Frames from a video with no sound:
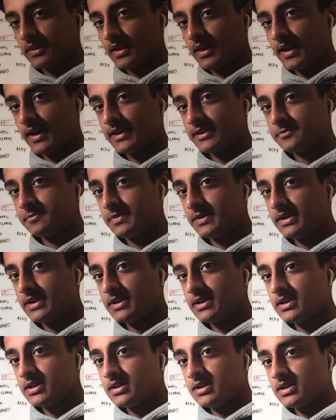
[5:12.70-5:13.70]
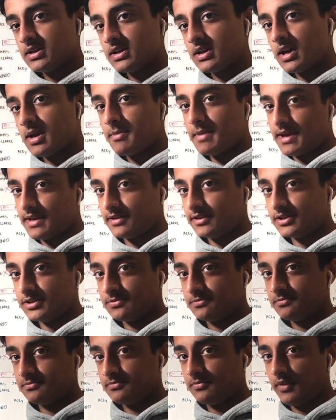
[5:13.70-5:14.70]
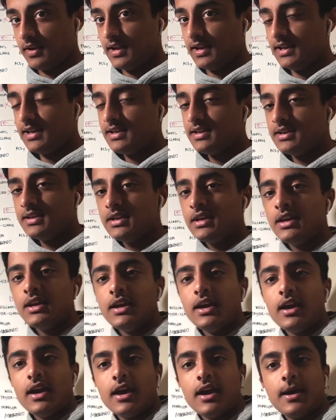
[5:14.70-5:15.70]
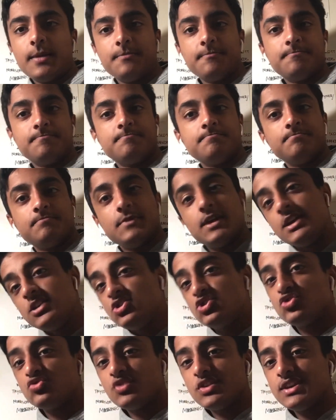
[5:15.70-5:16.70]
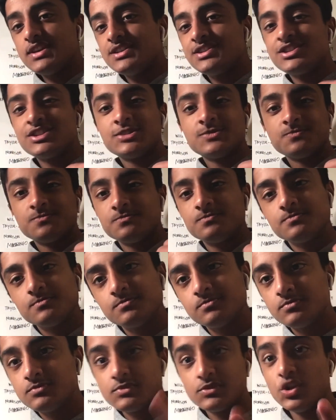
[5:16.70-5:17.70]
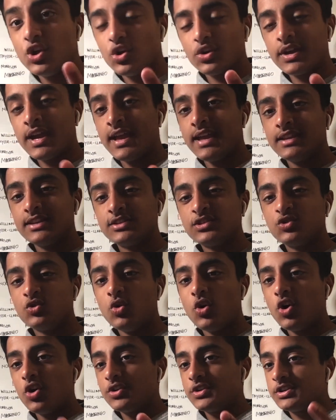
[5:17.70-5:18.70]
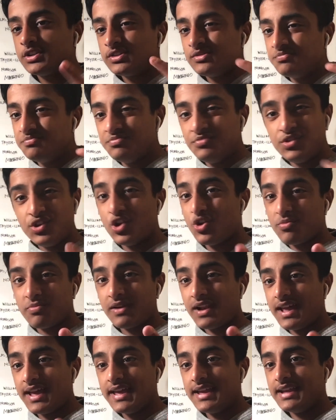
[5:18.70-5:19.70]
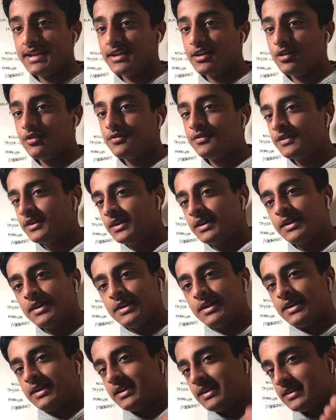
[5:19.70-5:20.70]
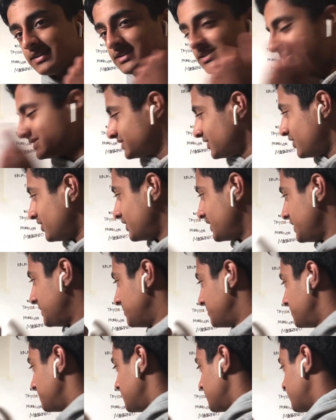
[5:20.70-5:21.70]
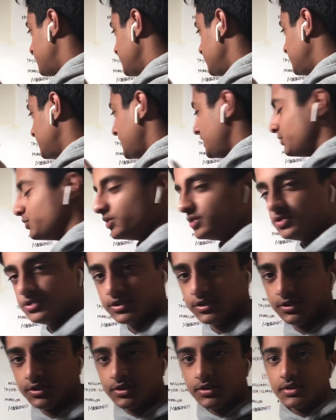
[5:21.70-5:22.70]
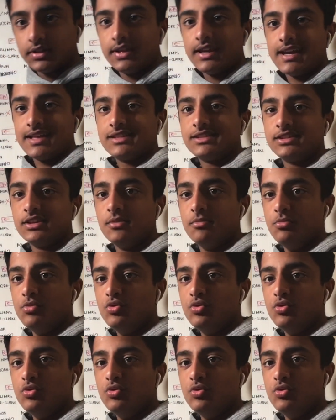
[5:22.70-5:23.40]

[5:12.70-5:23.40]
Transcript: has been a mess, really. Uh, Injuries, not getting in the squad, not playing enough. It's time, I think, Kane Wilson gets a